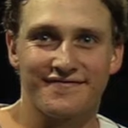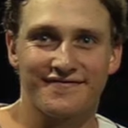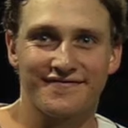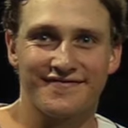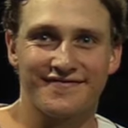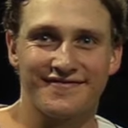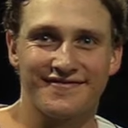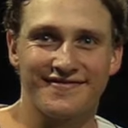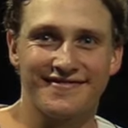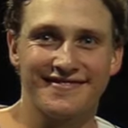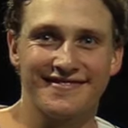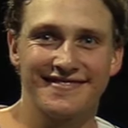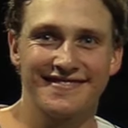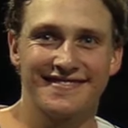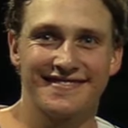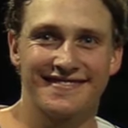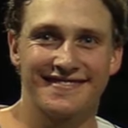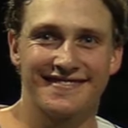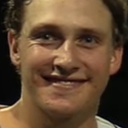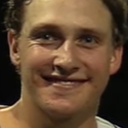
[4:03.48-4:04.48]

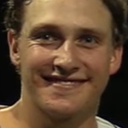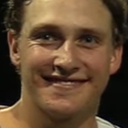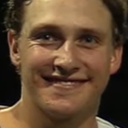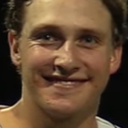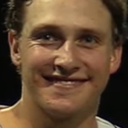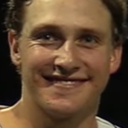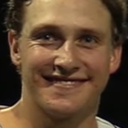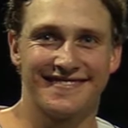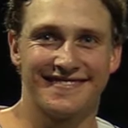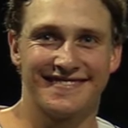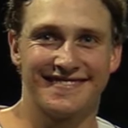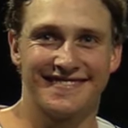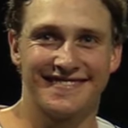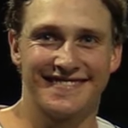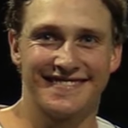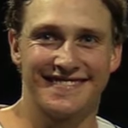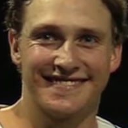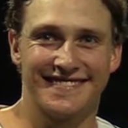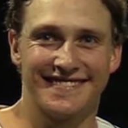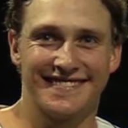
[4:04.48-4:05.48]

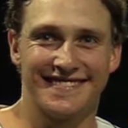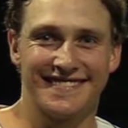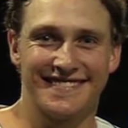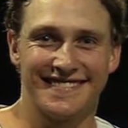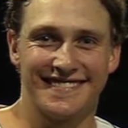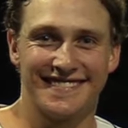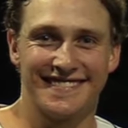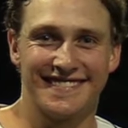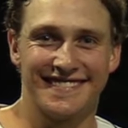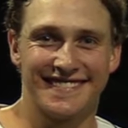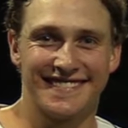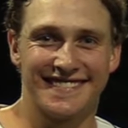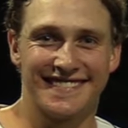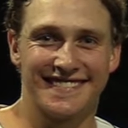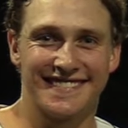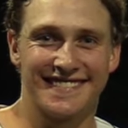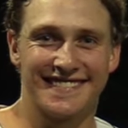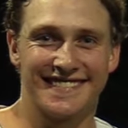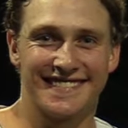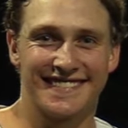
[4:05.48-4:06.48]

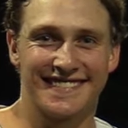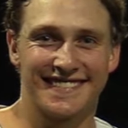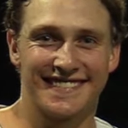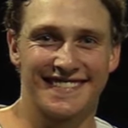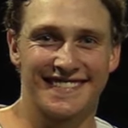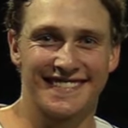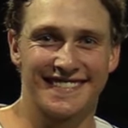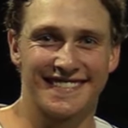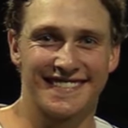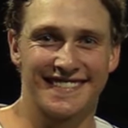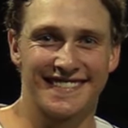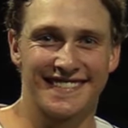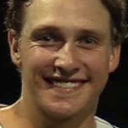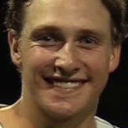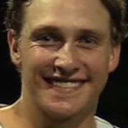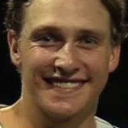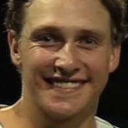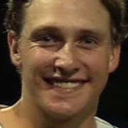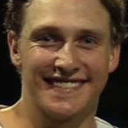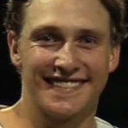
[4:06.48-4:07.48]

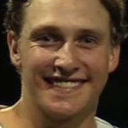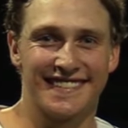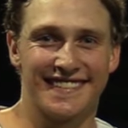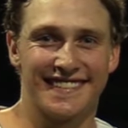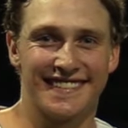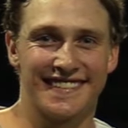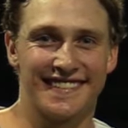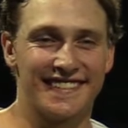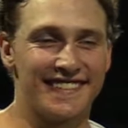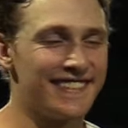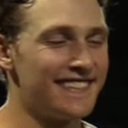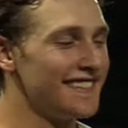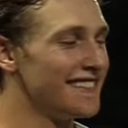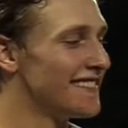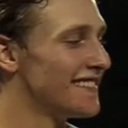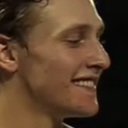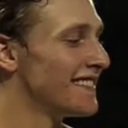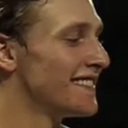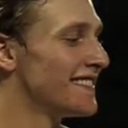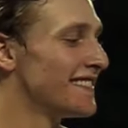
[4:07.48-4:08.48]

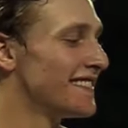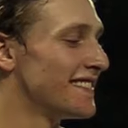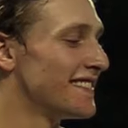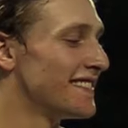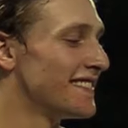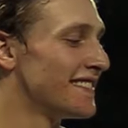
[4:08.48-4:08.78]
The person shown says nothing.